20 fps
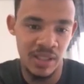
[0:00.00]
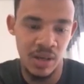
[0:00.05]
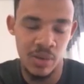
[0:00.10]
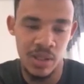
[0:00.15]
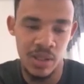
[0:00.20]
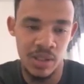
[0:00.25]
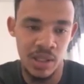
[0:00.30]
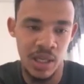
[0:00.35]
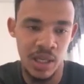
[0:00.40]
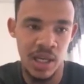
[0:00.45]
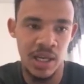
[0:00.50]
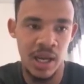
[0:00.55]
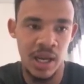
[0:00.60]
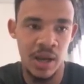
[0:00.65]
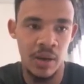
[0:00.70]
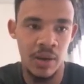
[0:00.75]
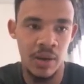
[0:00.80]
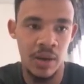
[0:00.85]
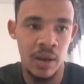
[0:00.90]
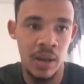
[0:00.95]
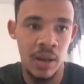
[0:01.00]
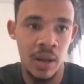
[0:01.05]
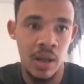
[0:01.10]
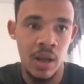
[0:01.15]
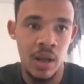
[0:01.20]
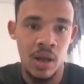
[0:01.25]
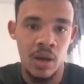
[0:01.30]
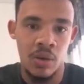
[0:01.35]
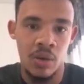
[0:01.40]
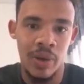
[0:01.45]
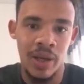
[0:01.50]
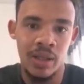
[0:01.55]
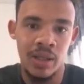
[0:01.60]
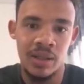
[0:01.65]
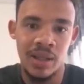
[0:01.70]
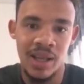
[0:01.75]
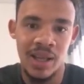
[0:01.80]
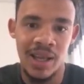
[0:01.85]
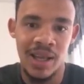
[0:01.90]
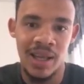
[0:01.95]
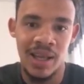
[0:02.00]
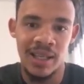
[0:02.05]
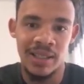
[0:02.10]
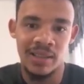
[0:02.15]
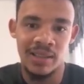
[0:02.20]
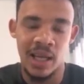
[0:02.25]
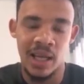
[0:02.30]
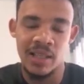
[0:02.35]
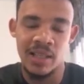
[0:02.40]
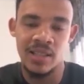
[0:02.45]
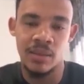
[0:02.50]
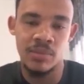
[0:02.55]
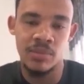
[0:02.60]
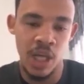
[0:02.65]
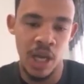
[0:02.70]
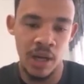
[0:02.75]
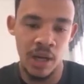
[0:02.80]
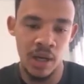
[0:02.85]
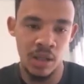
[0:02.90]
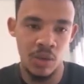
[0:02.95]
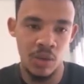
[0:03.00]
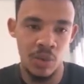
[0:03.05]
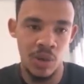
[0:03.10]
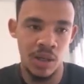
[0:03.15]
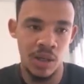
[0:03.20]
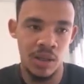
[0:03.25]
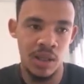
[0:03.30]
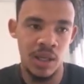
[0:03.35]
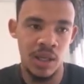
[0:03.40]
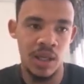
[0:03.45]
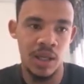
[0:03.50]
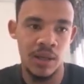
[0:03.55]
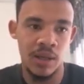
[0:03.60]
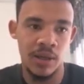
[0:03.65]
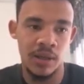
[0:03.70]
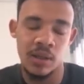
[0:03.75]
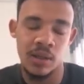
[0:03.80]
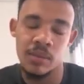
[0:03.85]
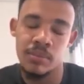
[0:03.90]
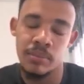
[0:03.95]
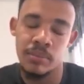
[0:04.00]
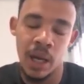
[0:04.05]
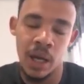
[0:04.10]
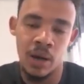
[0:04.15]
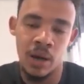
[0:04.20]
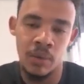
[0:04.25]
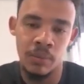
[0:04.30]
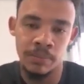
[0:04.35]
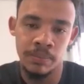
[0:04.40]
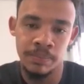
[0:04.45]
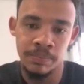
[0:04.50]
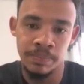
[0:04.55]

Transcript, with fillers: I was there and I went and done some charity work there back home.